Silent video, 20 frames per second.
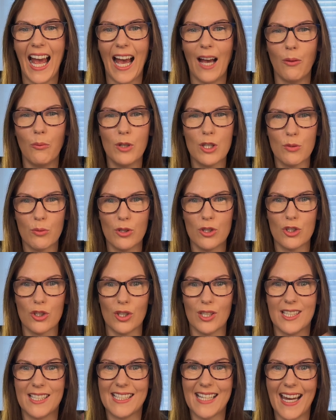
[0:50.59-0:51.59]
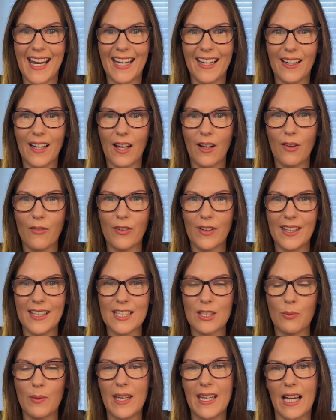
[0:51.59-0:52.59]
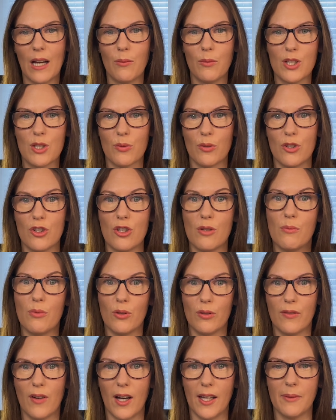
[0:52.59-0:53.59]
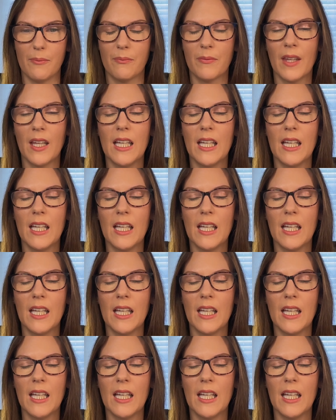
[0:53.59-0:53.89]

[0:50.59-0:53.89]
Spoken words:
and which one should stay for this week and which one should move on.